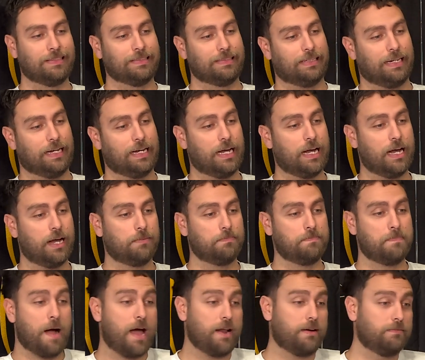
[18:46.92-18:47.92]

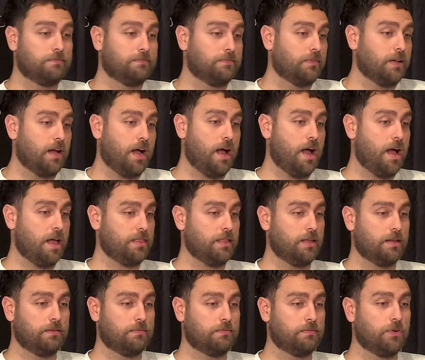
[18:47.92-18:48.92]
But I
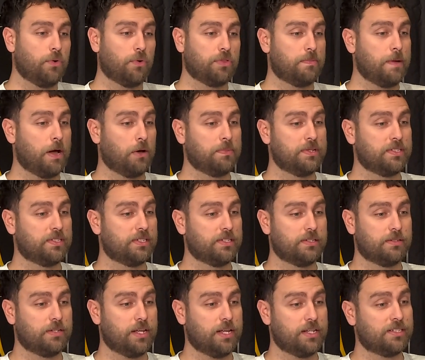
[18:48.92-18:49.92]
think North Melbourne's
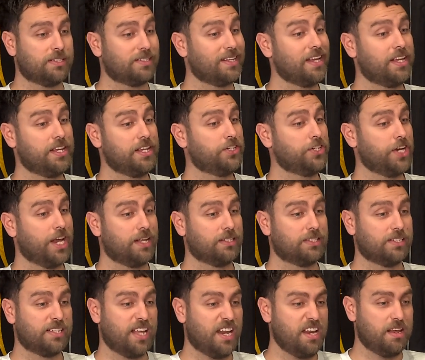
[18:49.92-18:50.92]
a sneaky
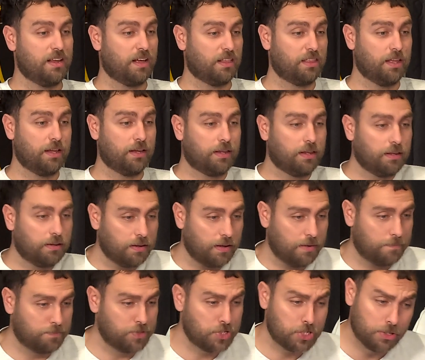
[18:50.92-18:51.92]
chance as any. I think
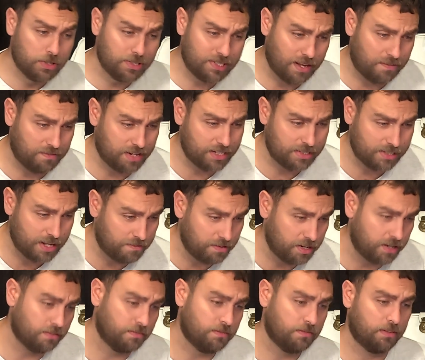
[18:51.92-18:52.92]

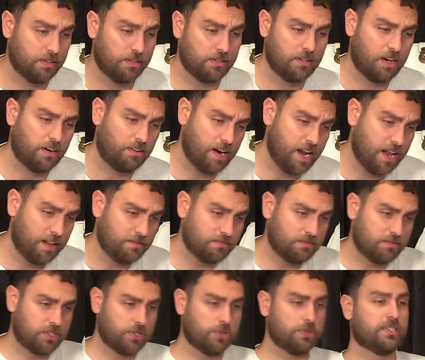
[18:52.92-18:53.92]
277, around
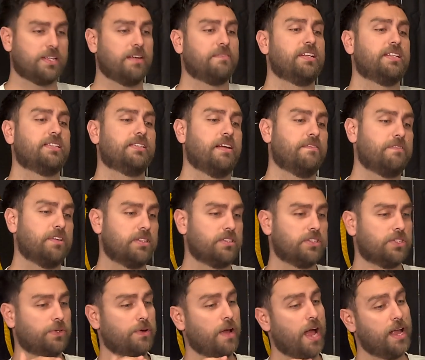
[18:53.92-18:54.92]
277,
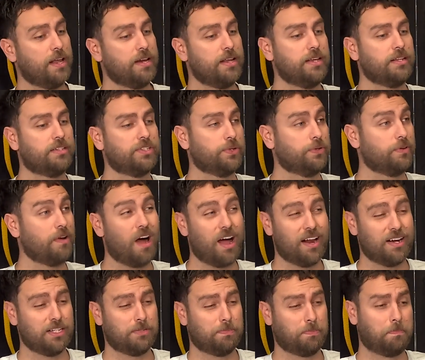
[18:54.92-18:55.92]
280,
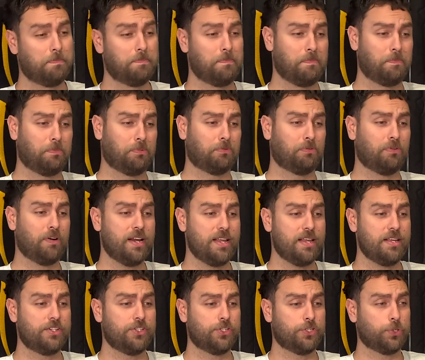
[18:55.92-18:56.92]
290 is
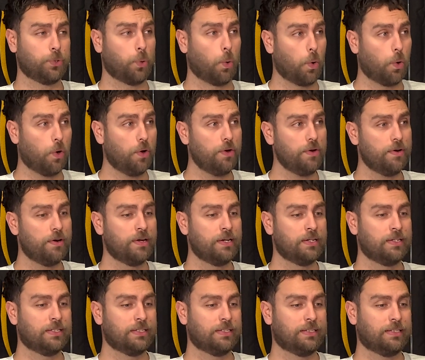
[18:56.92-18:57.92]
pretty short.
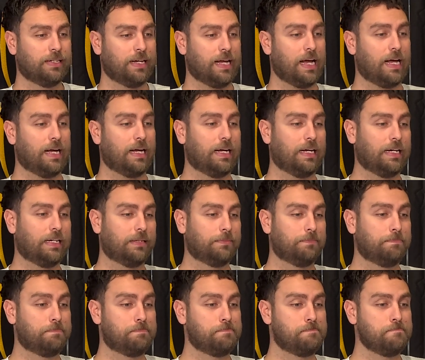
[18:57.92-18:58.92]

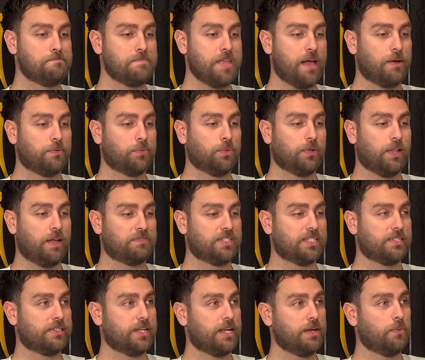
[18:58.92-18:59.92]
We'll have
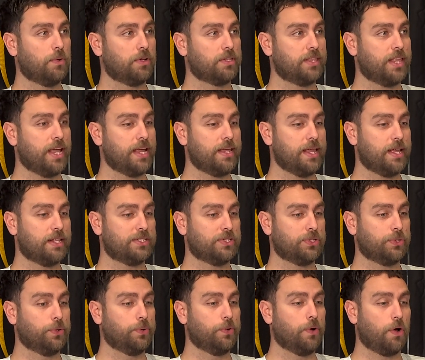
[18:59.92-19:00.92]
to see what they get
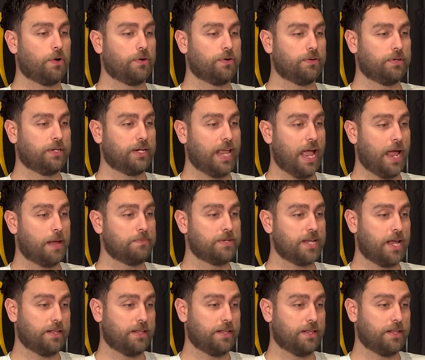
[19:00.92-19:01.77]
to on game day.